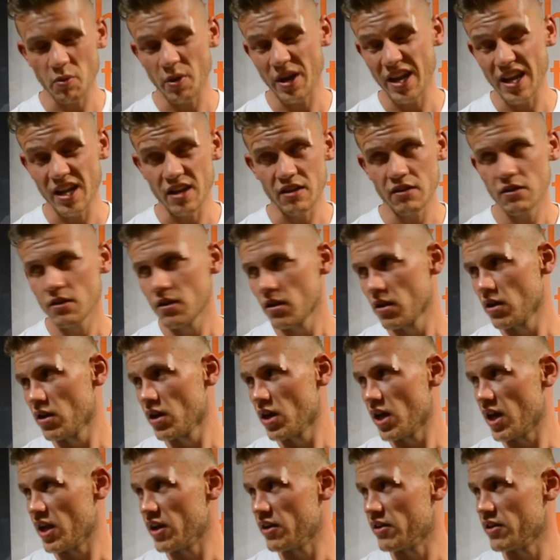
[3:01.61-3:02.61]
weird.
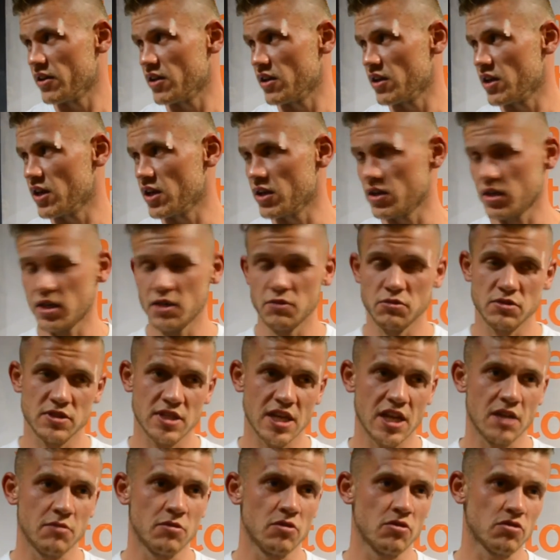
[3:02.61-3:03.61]
And he was
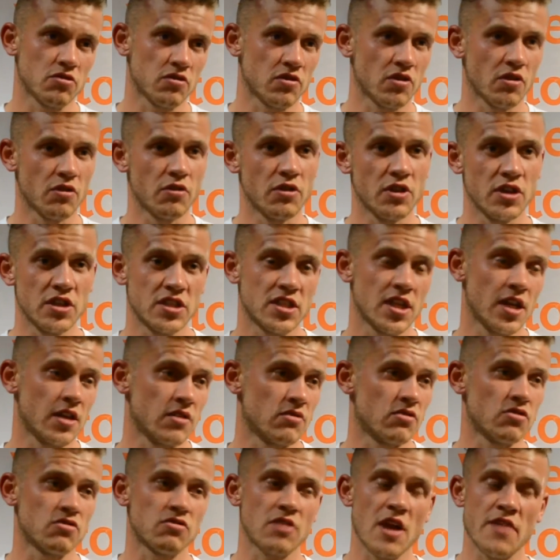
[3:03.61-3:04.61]
telling me what to do. And he said,
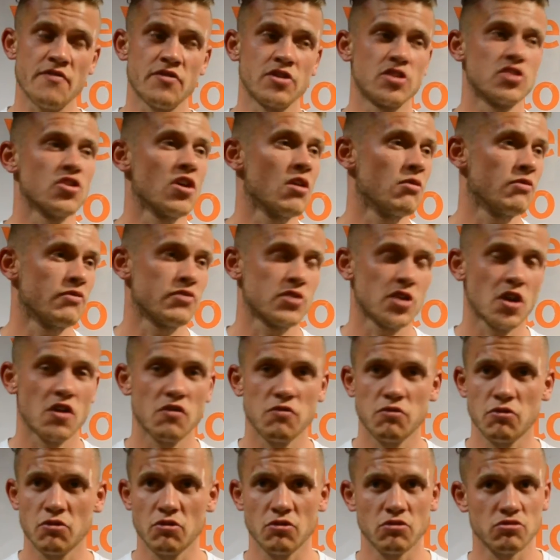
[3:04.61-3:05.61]
just every time for
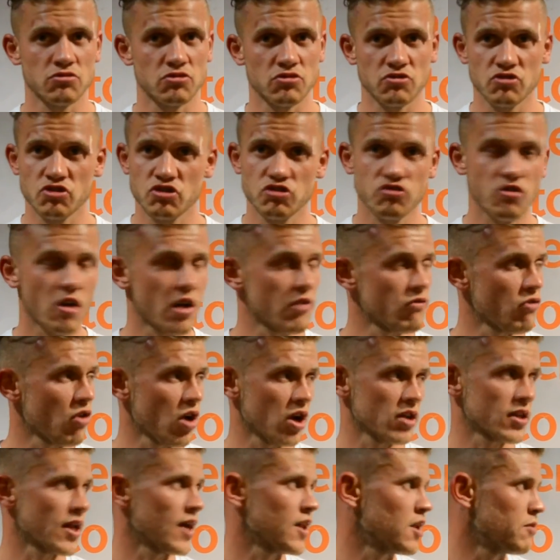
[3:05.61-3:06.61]
southpaw, straight
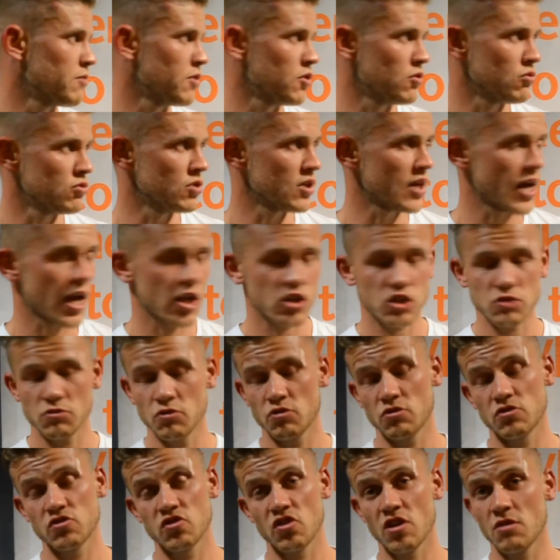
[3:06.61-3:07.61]
right down the middle, you catch him all
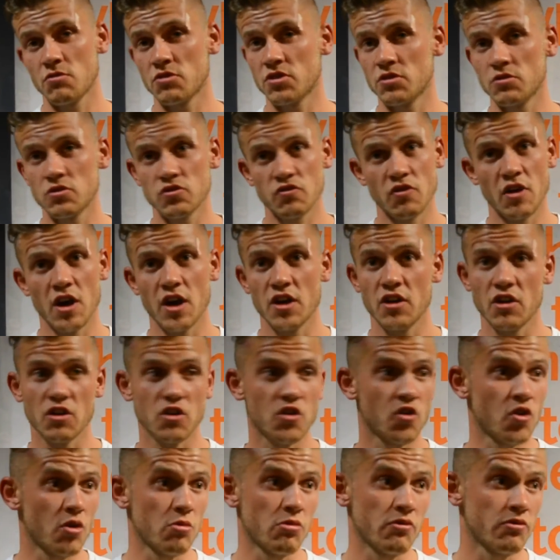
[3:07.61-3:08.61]
the time. And he was right. And I
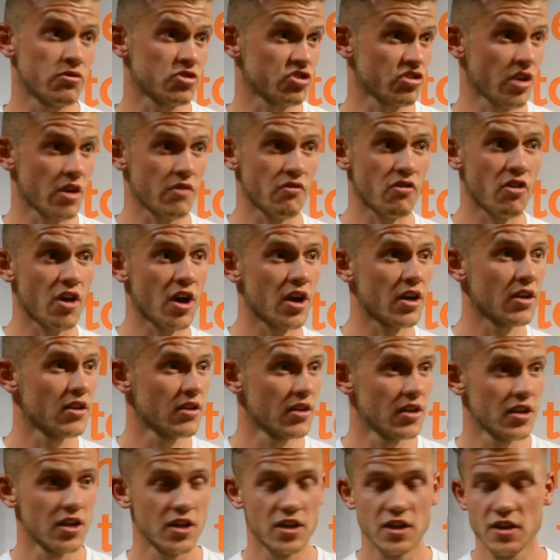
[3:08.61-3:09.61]
caught him with a straight right
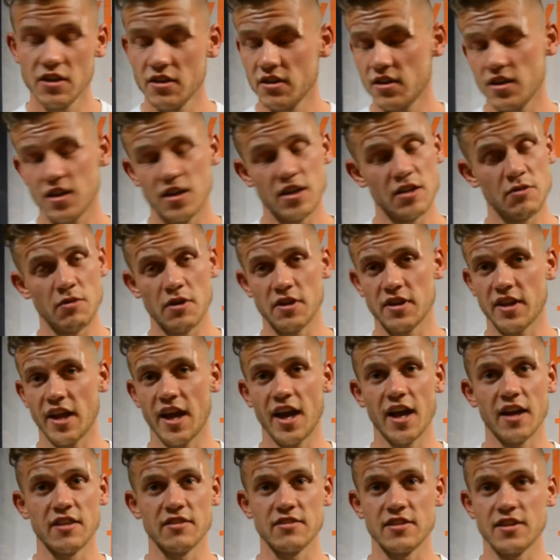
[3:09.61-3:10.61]
and he went
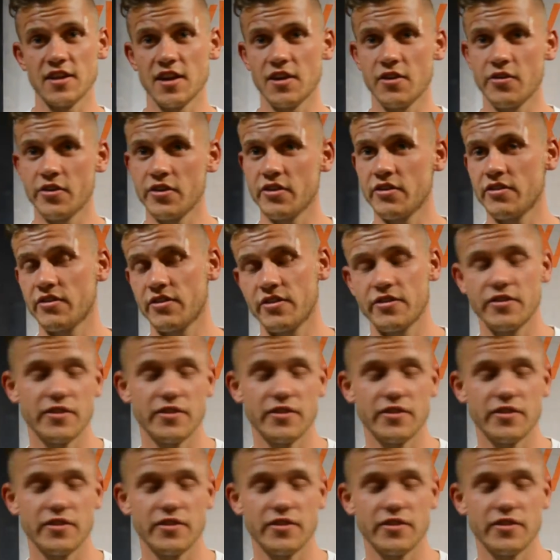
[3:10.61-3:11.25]
down, you know. And